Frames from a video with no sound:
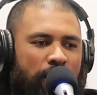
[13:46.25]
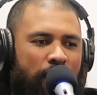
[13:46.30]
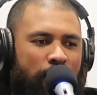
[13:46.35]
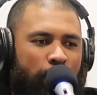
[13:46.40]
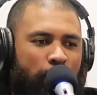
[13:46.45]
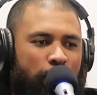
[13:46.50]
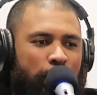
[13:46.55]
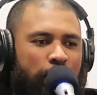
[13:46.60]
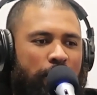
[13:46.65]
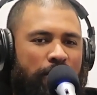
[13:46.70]

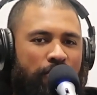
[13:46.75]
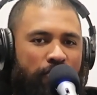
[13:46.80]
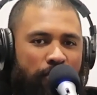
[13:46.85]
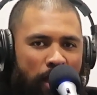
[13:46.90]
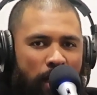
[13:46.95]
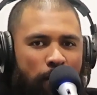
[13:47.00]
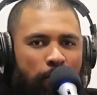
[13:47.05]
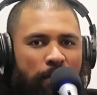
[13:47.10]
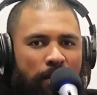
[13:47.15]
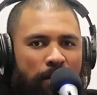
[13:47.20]
And we've been
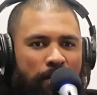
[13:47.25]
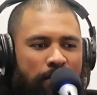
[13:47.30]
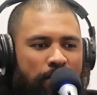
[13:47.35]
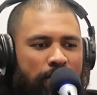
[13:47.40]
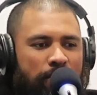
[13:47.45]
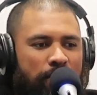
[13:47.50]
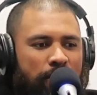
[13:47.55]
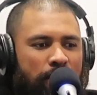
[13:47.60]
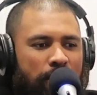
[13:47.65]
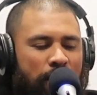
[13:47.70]
jabbing
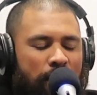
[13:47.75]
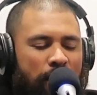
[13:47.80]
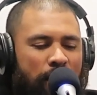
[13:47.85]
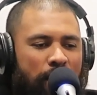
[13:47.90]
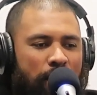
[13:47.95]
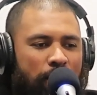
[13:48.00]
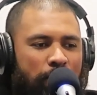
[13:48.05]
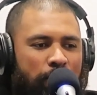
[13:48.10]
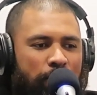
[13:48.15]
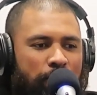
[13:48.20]

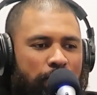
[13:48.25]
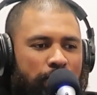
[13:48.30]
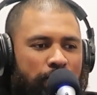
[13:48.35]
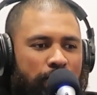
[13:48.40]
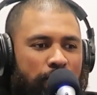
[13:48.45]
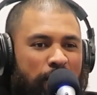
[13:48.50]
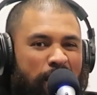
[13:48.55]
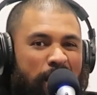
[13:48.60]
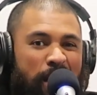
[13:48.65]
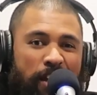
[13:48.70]
and
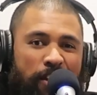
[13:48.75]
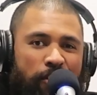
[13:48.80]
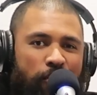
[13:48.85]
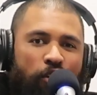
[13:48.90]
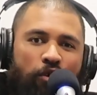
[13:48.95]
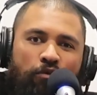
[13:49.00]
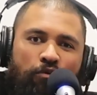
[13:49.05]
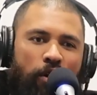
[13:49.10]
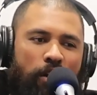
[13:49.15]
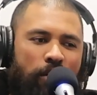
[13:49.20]

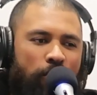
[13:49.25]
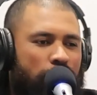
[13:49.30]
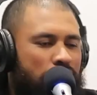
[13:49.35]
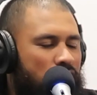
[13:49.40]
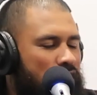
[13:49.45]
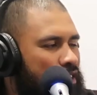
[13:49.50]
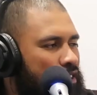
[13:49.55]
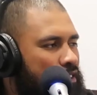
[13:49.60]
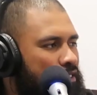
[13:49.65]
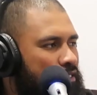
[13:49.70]
not right
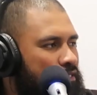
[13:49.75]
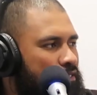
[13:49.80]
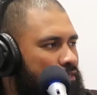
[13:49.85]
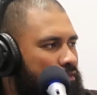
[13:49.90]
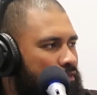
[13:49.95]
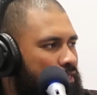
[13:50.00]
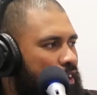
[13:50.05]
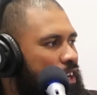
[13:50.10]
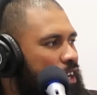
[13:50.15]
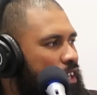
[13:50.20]
hooking,
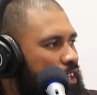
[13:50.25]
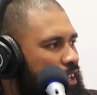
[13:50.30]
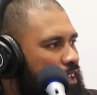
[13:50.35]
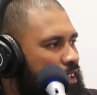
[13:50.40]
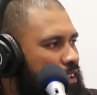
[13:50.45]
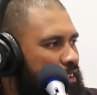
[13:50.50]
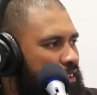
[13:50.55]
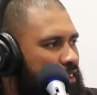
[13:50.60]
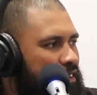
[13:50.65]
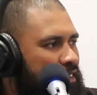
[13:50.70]
really, eh?